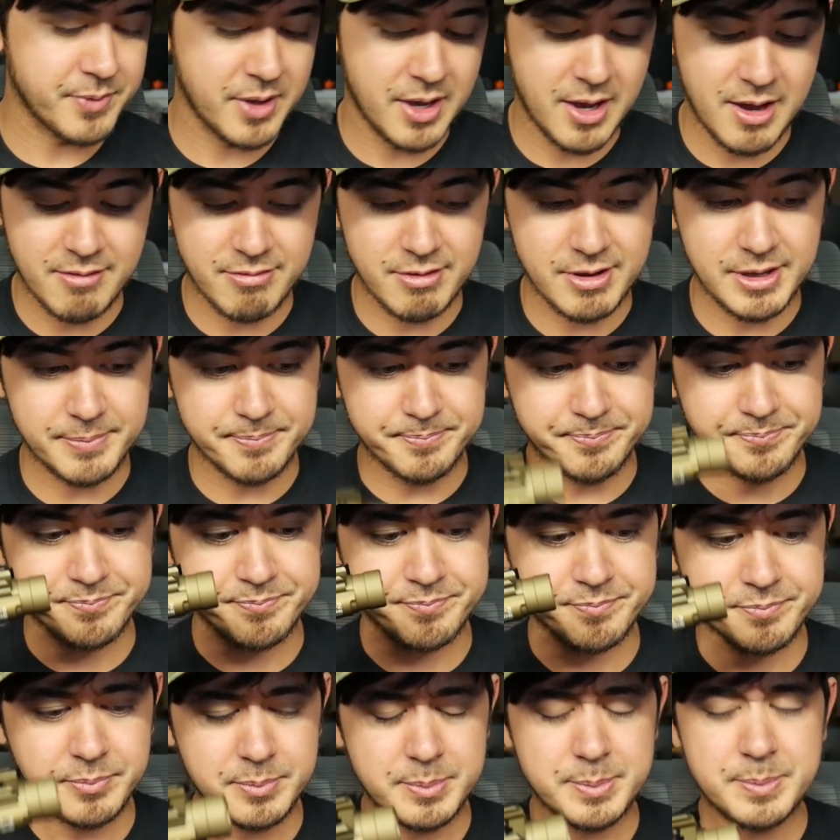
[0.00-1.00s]
of it,
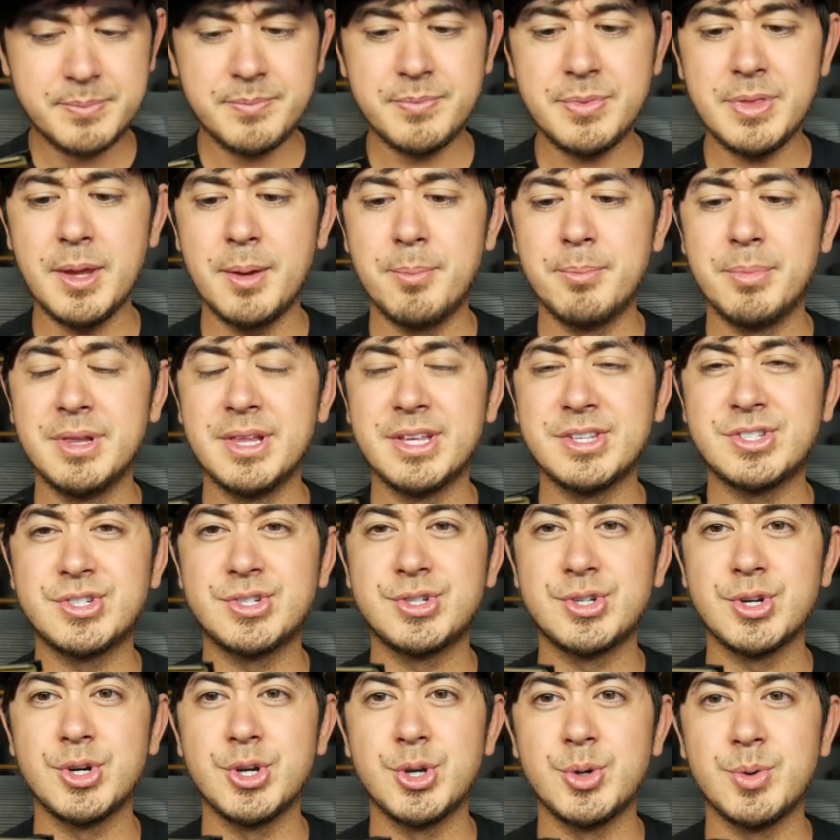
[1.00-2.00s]
but let's
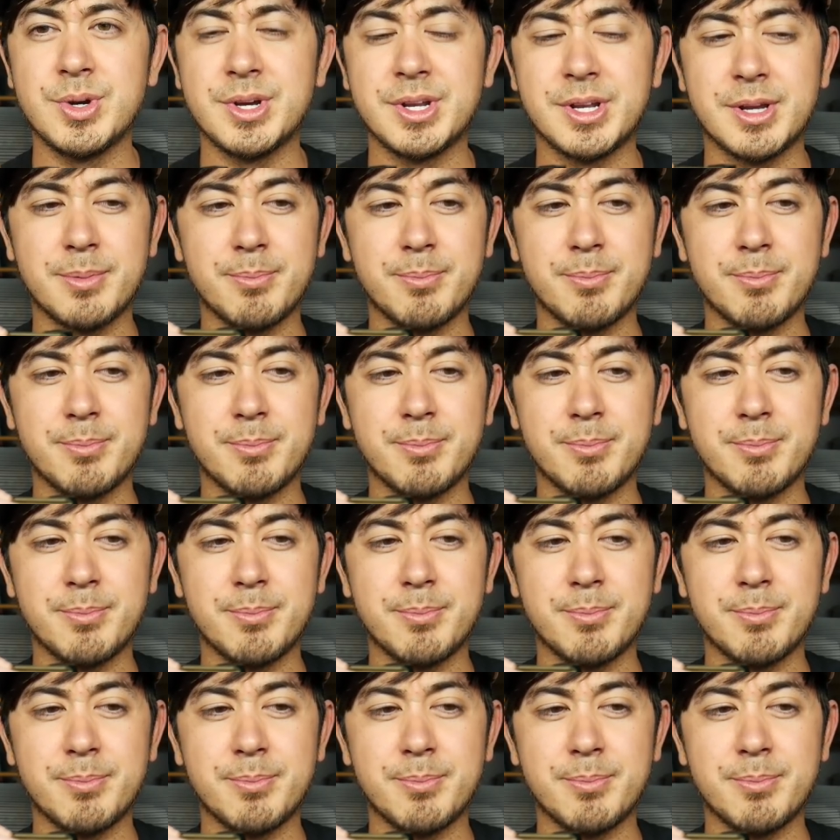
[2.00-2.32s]
show you it